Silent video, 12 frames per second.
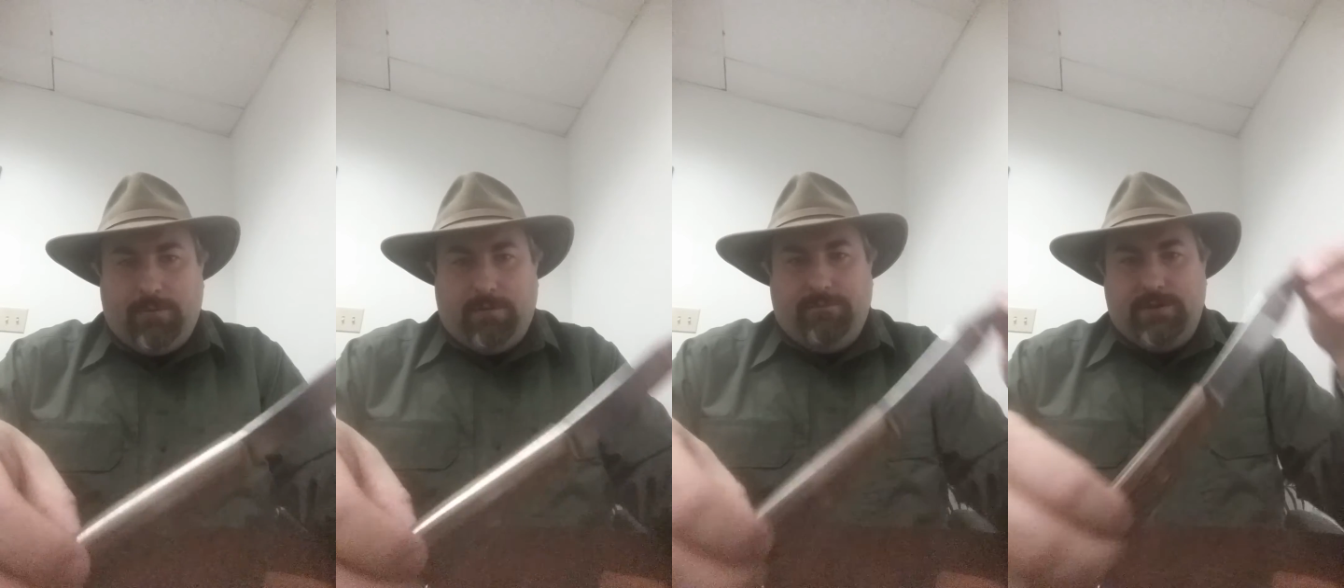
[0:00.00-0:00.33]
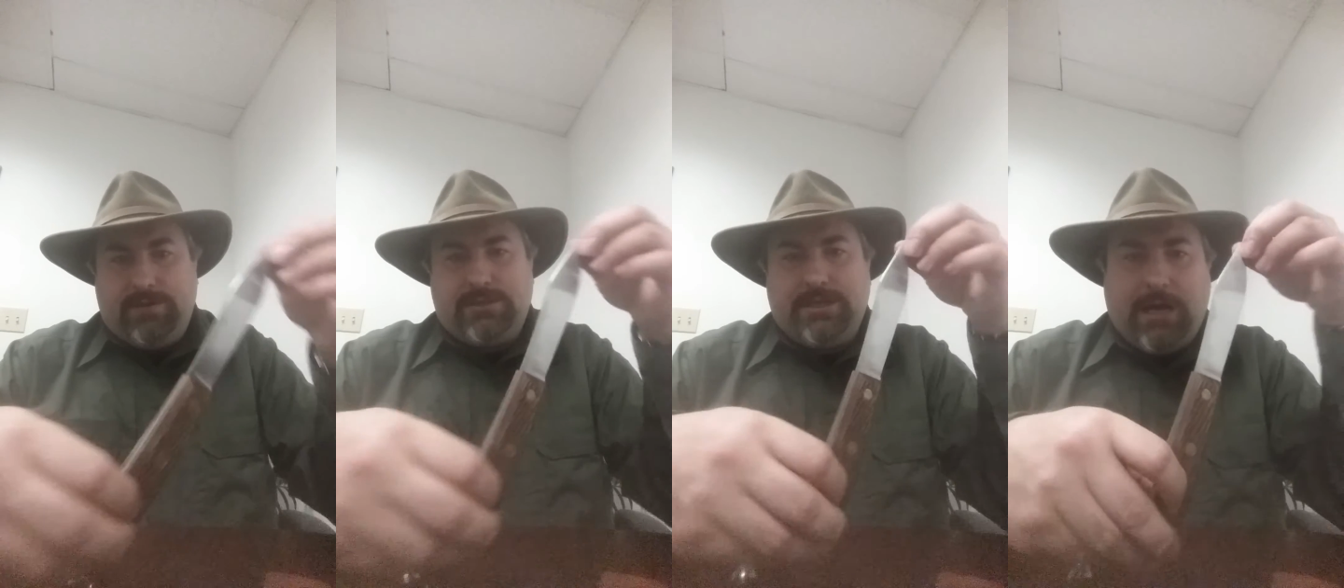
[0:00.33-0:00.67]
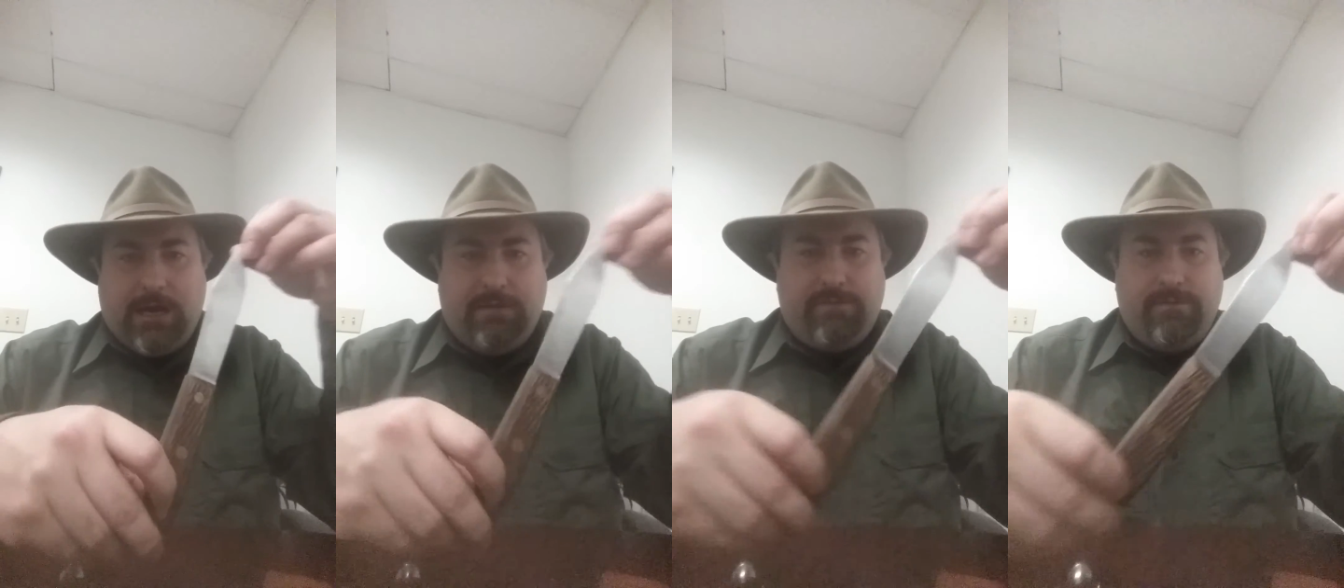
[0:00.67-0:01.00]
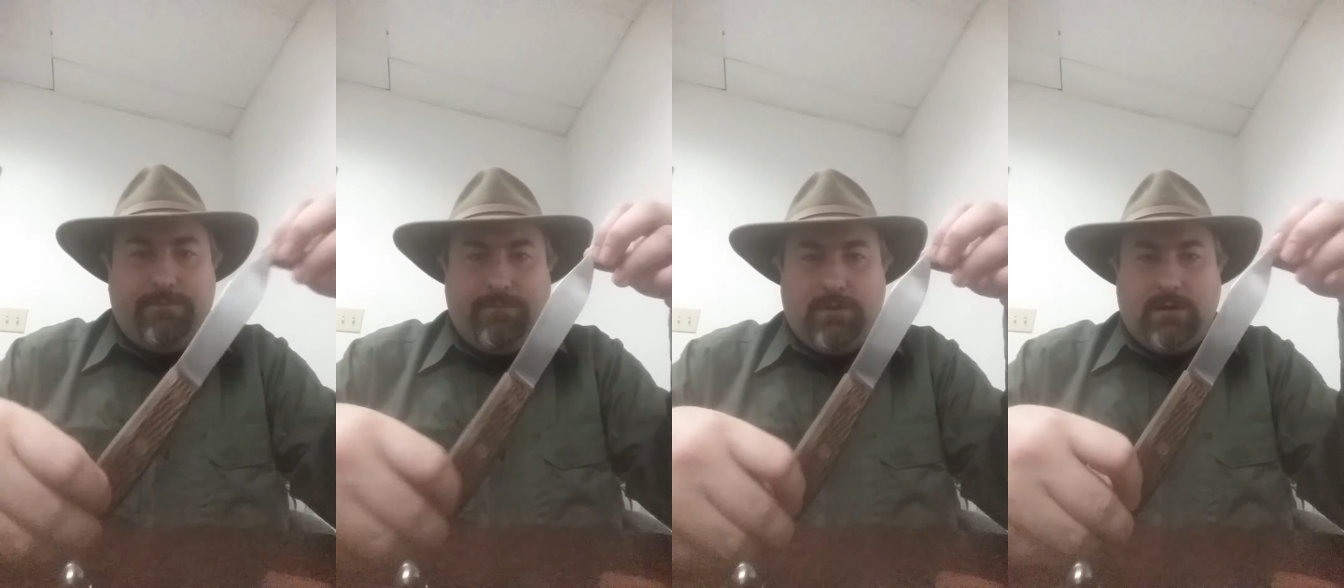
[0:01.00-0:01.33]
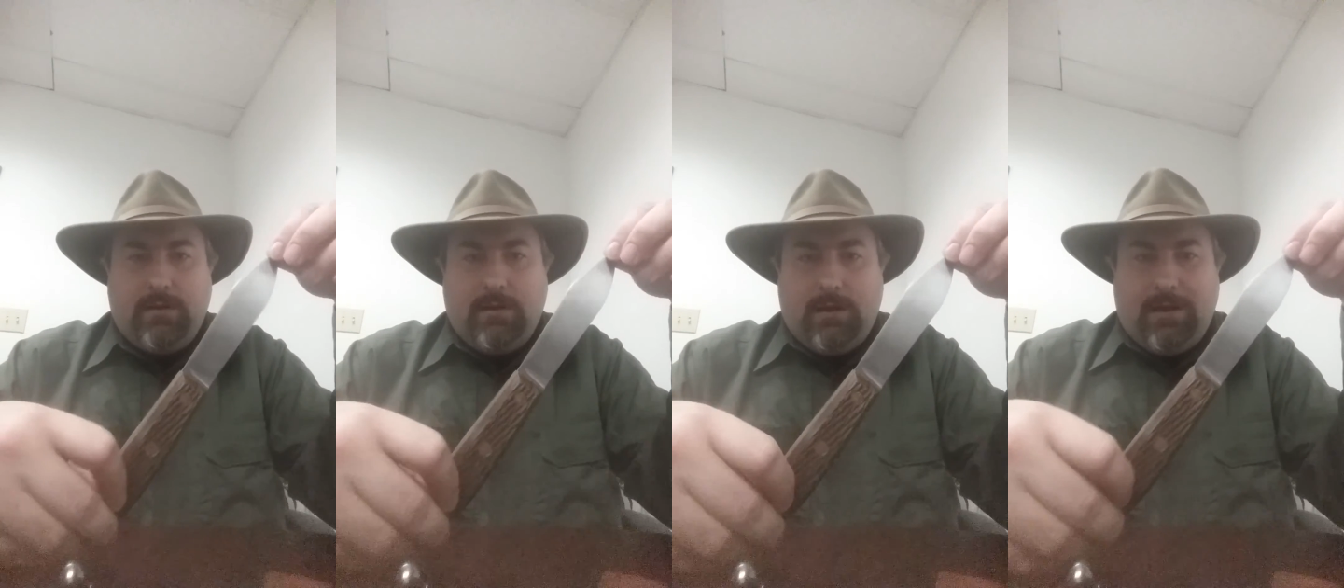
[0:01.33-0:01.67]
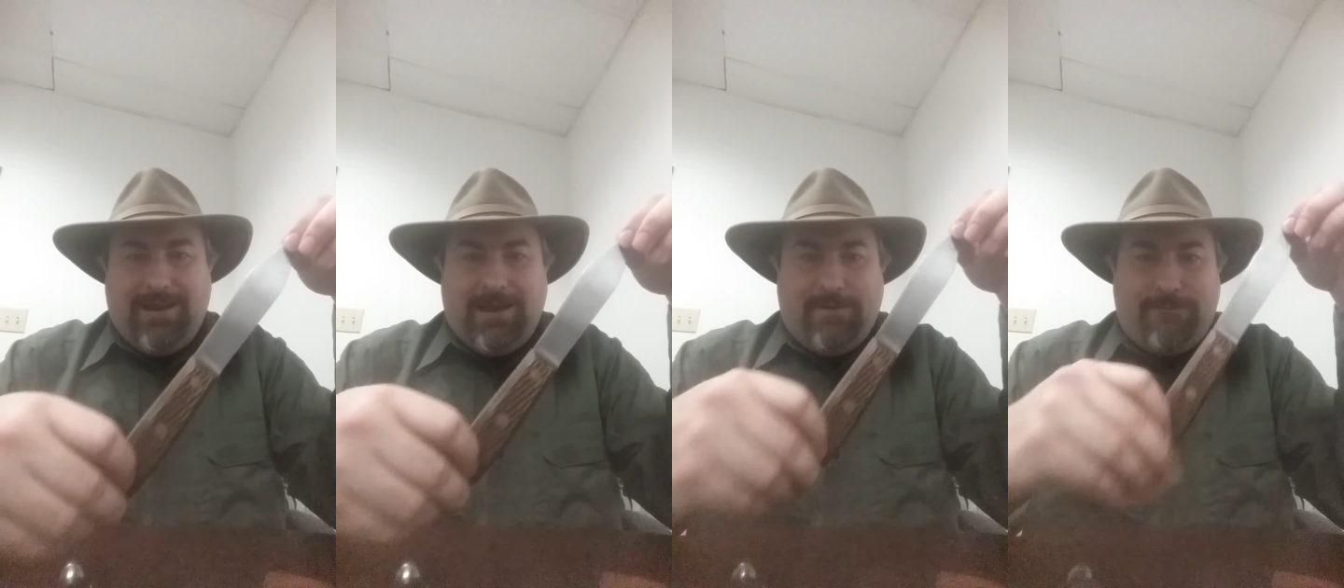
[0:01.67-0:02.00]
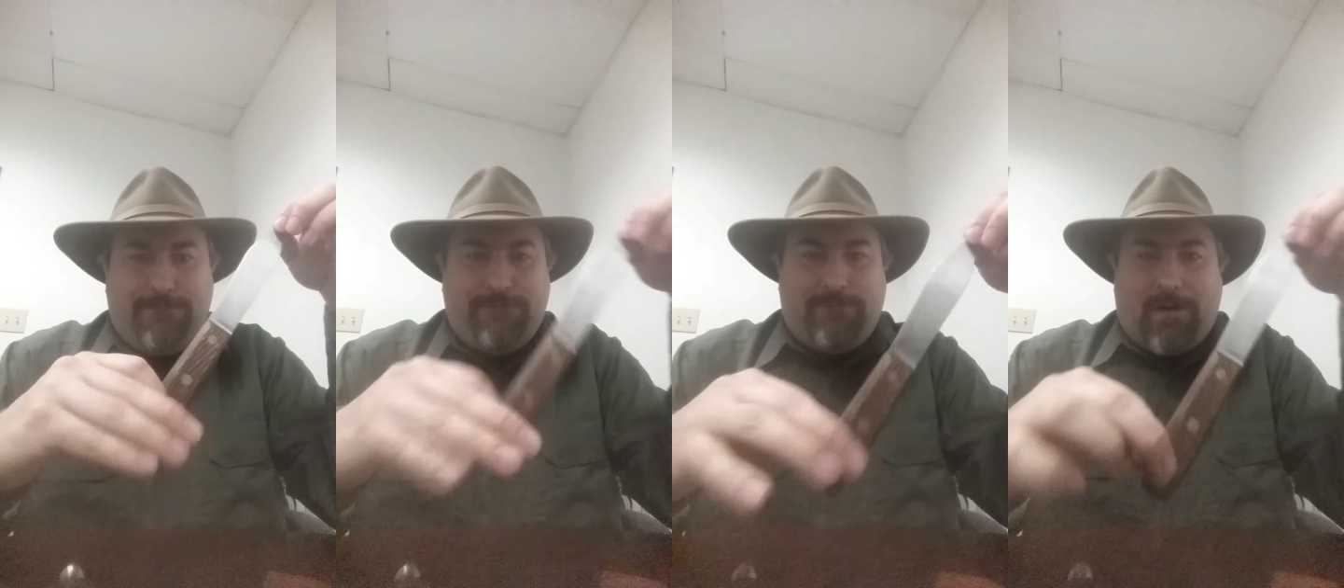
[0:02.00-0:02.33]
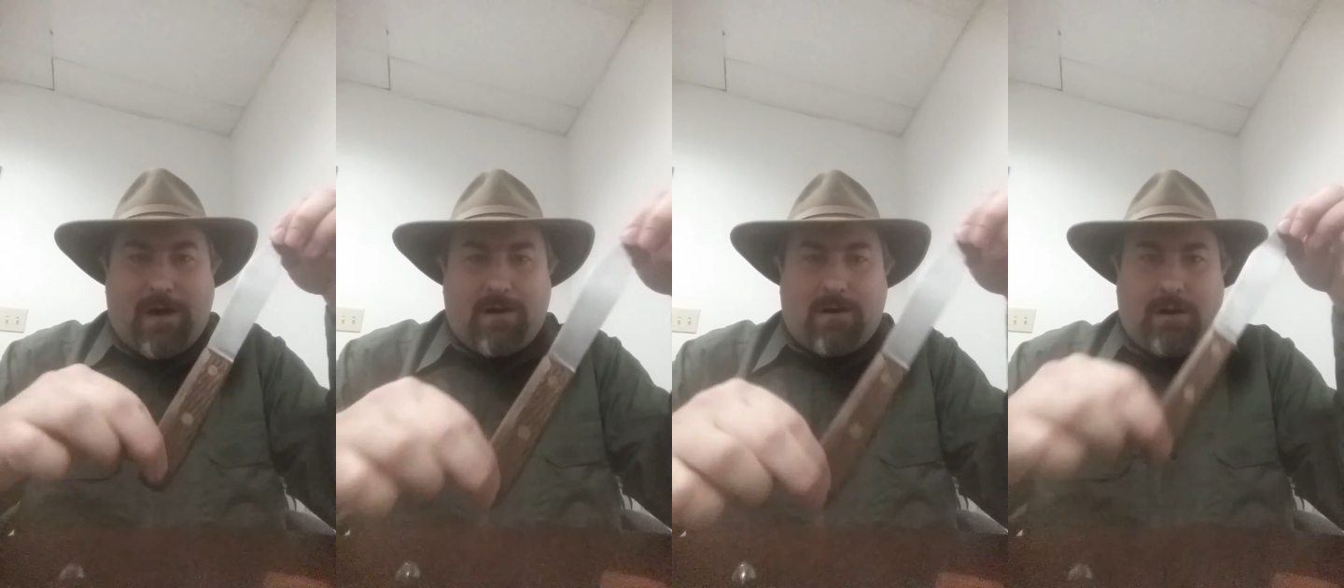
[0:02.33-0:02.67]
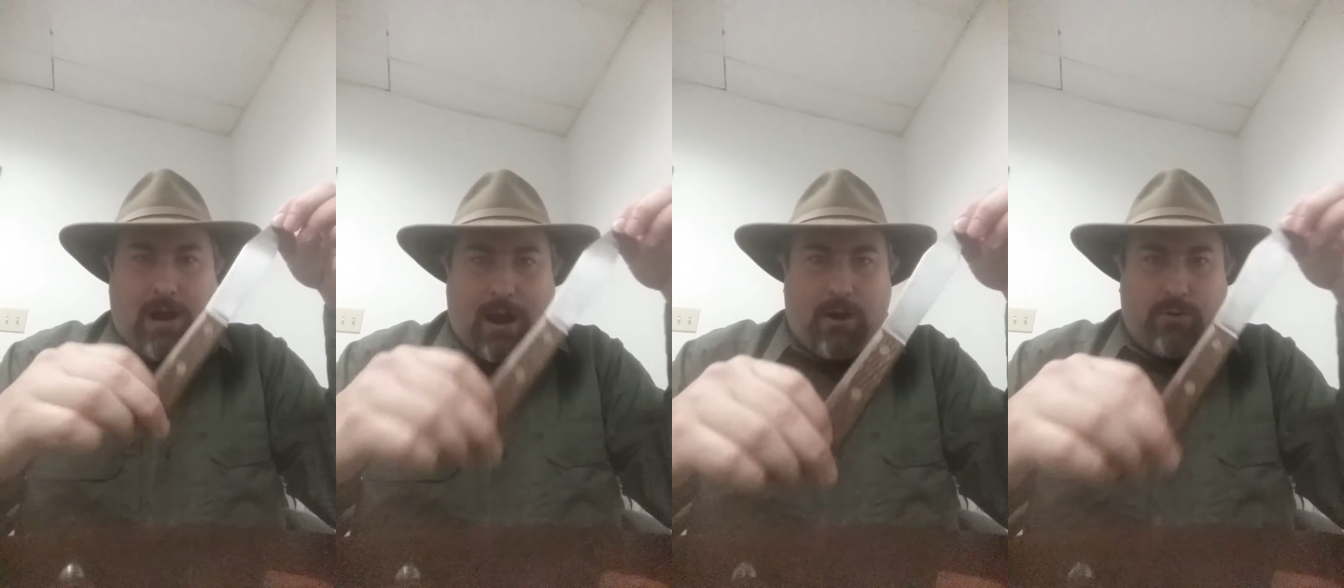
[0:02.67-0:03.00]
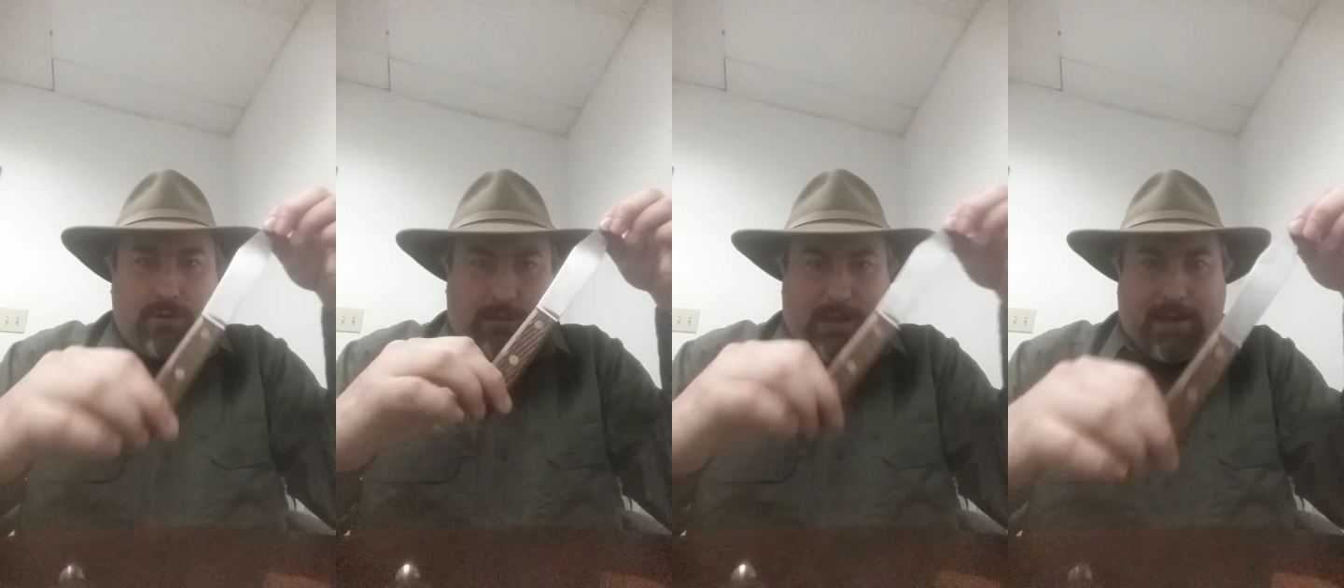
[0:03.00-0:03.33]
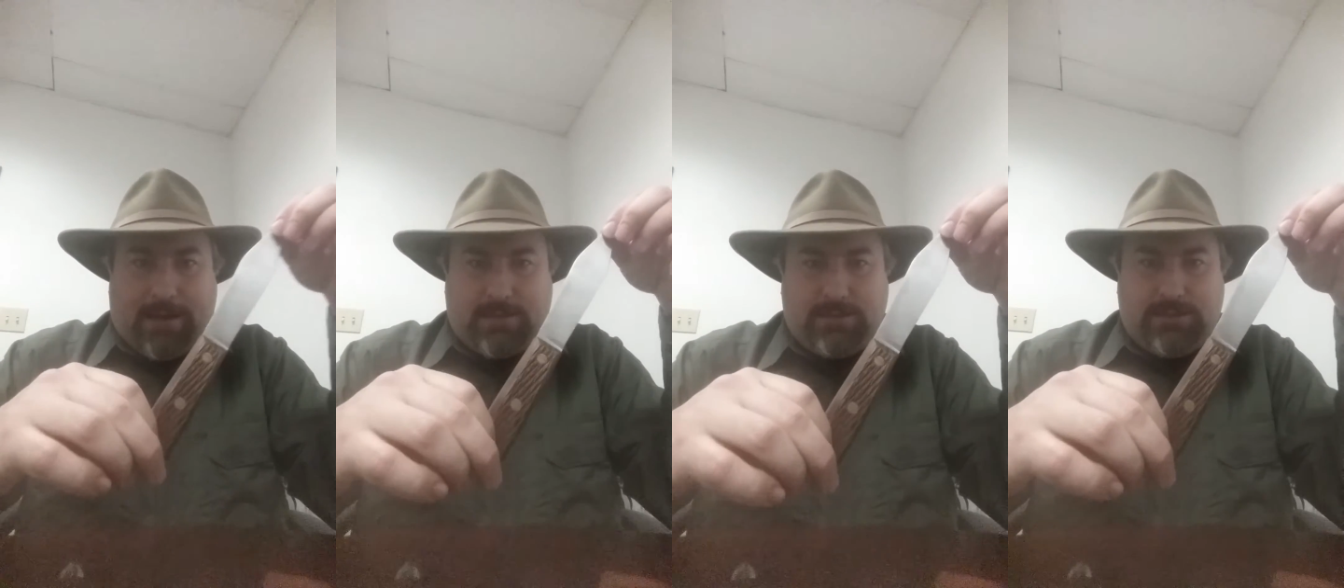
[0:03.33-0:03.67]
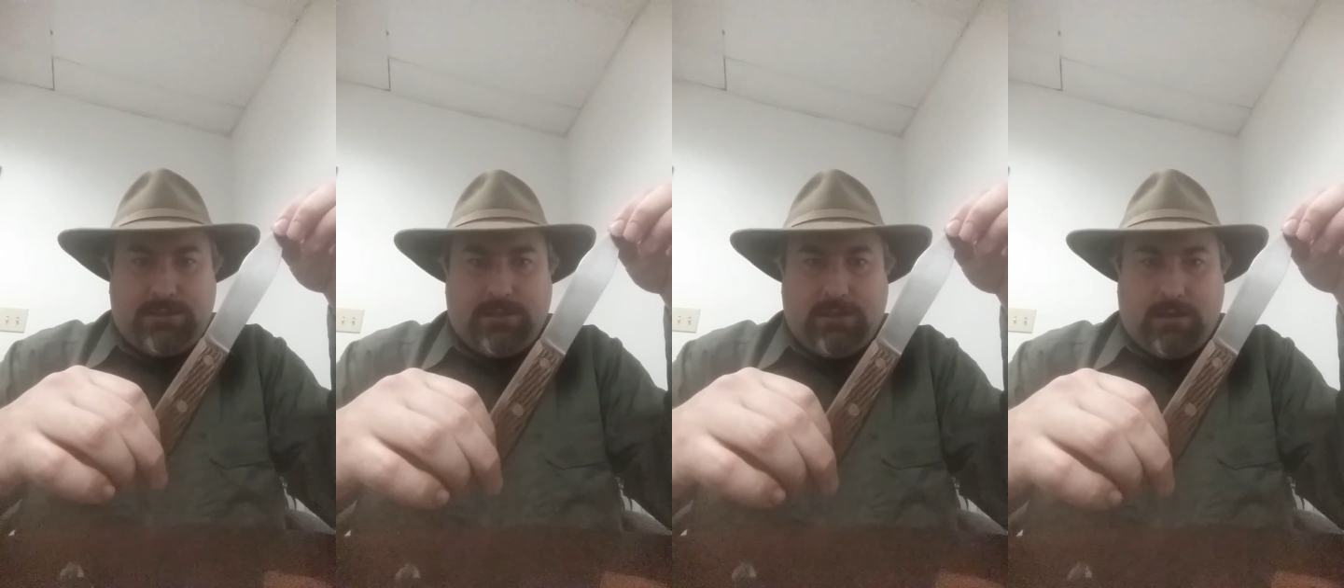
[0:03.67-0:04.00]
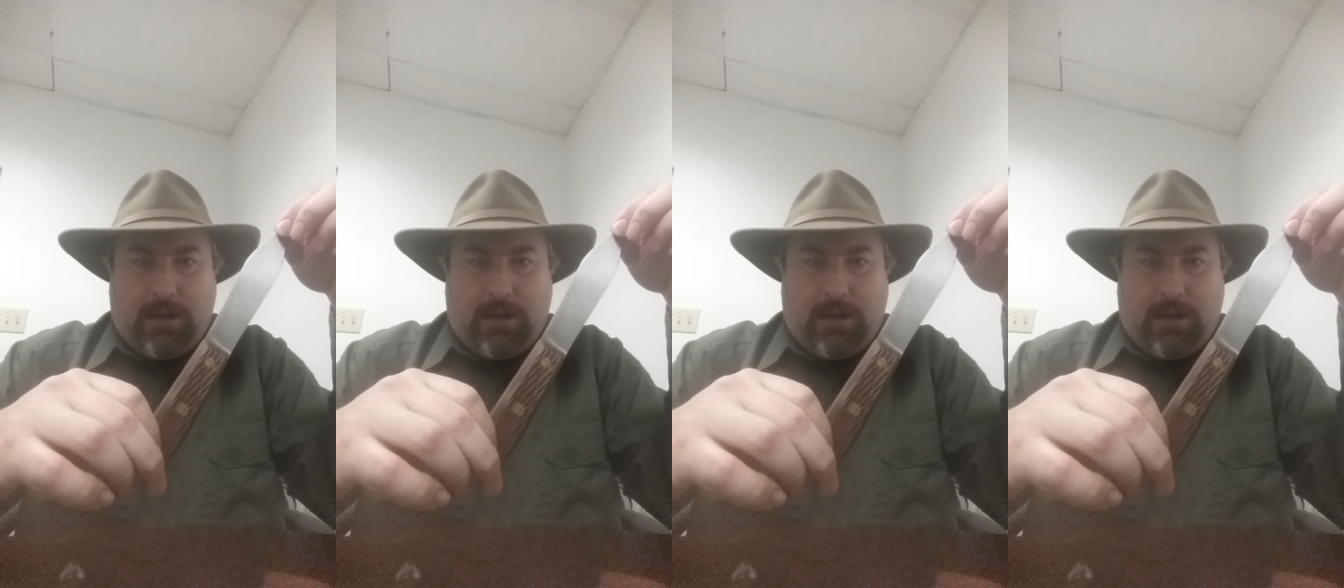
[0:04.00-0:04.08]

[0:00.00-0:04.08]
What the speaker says: of this knife far outsteps